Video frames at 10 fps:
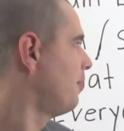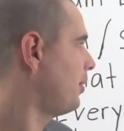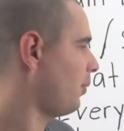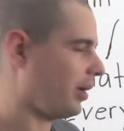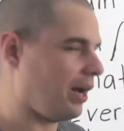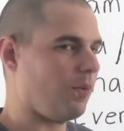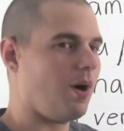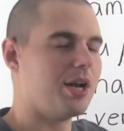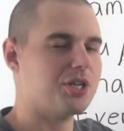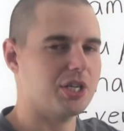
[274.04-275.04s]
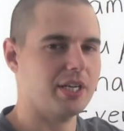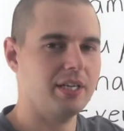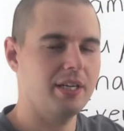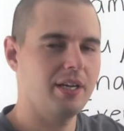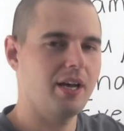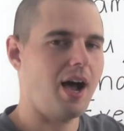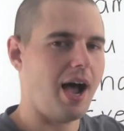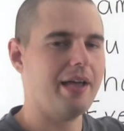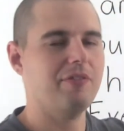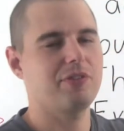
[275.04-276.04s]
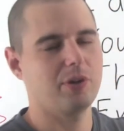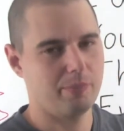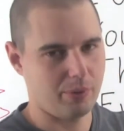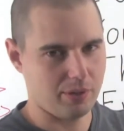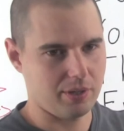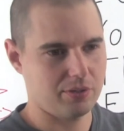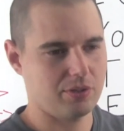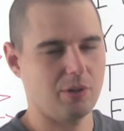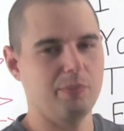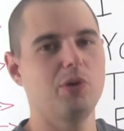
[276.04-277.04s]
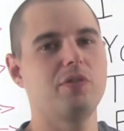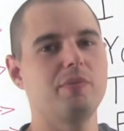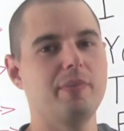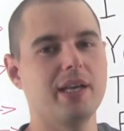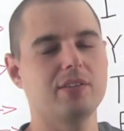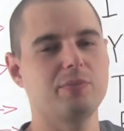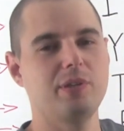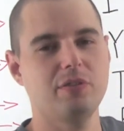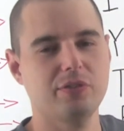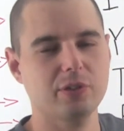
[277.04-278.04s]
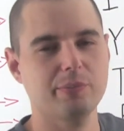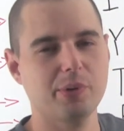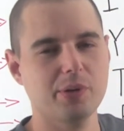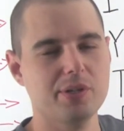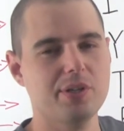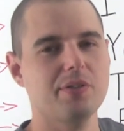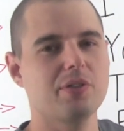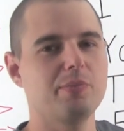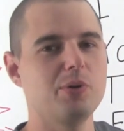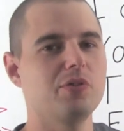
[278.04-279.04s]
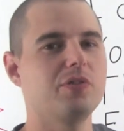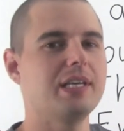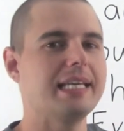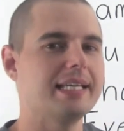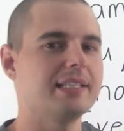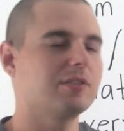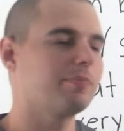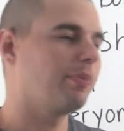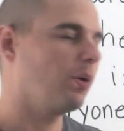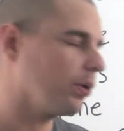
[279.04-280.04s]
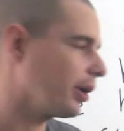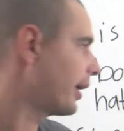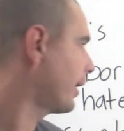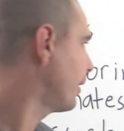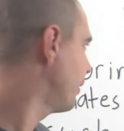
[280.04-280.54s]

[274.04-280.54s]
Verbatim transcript: But when I watch it, I feel bored. So the movie makes me feel bored. The movie is boring.